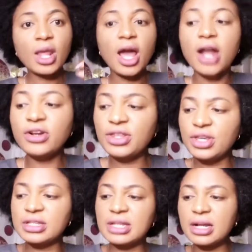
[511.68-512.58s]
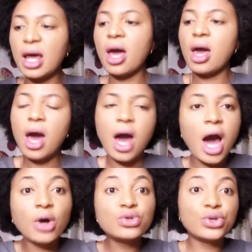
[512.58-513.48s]
another thing is that,
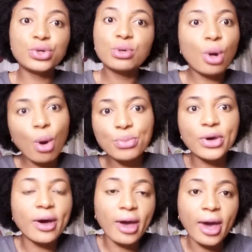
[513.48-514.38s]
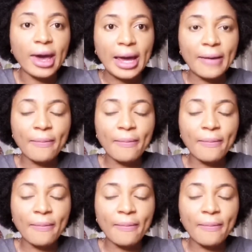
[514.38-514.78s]
how do you comb your hair?